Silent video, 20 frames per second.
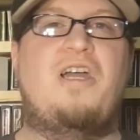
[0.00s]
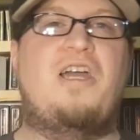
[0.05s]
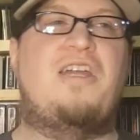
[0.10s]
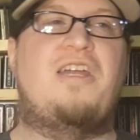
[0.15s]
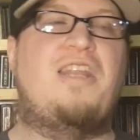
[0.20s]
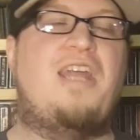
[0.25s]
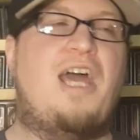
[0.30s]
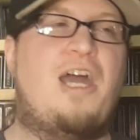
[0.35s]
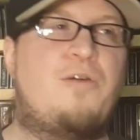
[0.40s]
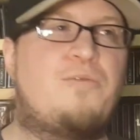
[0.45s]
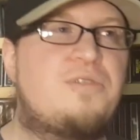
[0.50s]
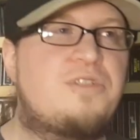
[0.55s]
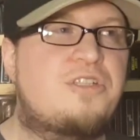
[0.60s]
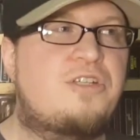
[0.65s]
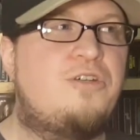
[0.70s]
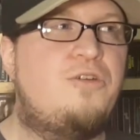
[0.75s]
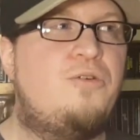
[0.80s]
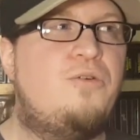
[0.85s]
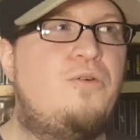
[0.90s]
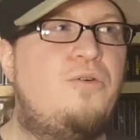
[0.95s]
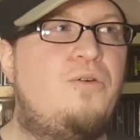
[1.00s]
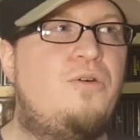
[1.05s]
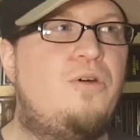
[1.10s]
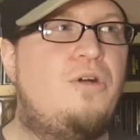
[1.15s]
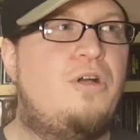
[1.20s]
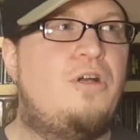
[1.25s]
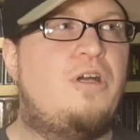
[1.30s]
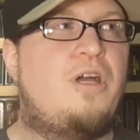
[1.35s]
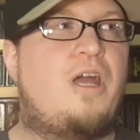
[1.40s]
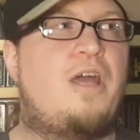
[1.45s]
and that was
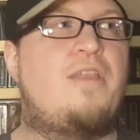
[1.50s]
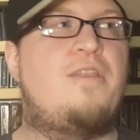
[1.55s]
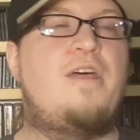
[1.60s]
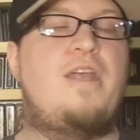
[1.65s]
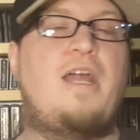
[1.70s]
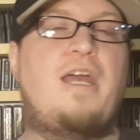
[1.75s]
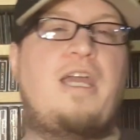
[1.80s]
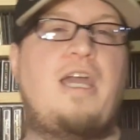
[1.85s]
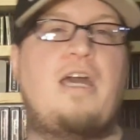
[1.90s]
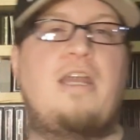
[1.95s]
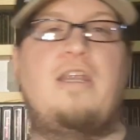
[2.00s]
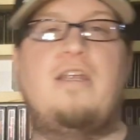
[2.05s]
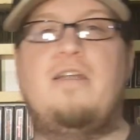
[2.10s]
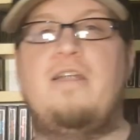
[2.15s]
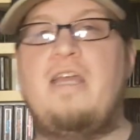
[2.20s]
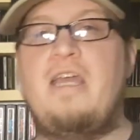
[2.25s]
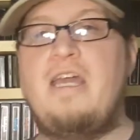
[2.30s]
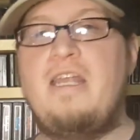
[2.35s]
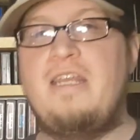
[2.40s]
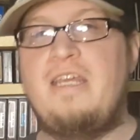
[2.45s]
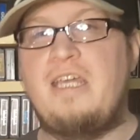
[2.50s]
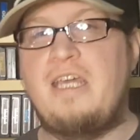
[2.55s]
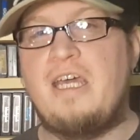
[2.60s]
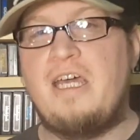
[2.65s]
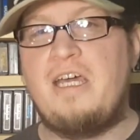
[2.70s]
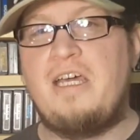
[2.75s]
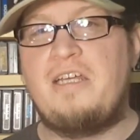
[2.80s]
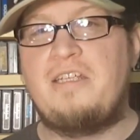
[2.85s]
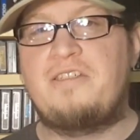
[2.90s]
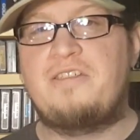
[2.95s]
cool, and then I got an
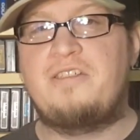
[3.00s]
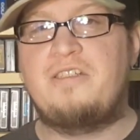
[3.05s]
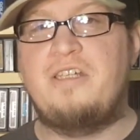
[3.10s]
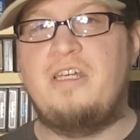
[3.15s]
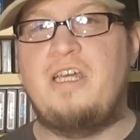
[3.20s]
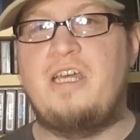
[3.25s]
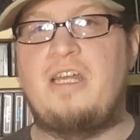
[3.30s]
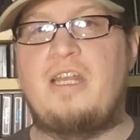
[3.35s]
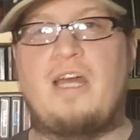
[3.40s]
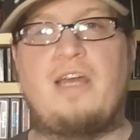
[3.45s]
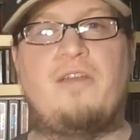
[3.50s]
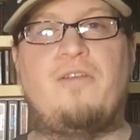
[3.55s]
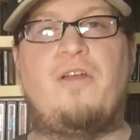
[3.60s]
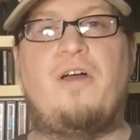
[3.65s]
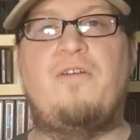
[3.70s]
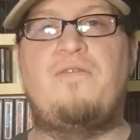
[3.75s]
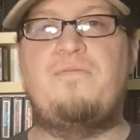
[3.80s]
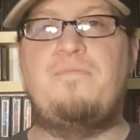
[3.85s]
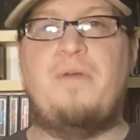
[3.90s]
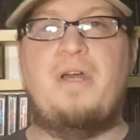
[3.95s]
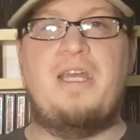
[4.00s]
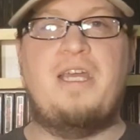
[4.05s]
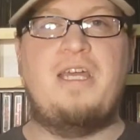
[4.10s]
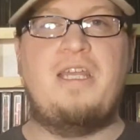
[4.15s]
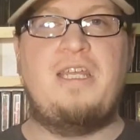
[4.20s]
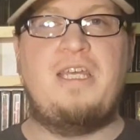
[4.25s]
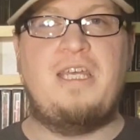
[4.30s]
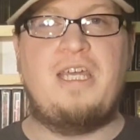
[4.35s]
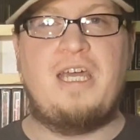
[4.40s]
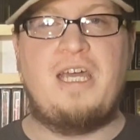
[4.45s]
NES, and I loved
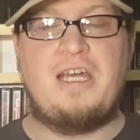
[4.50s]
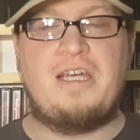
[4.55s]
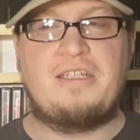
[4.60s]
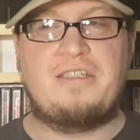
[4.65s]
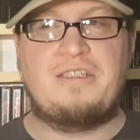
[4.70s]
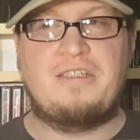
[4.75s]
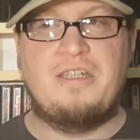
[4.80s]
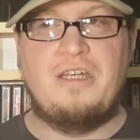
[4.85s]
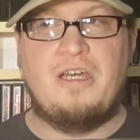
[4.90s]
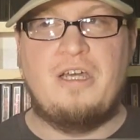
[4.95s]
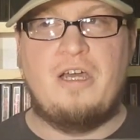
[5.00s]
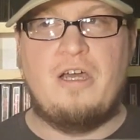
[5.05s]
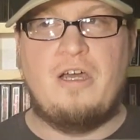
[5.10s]
my NES,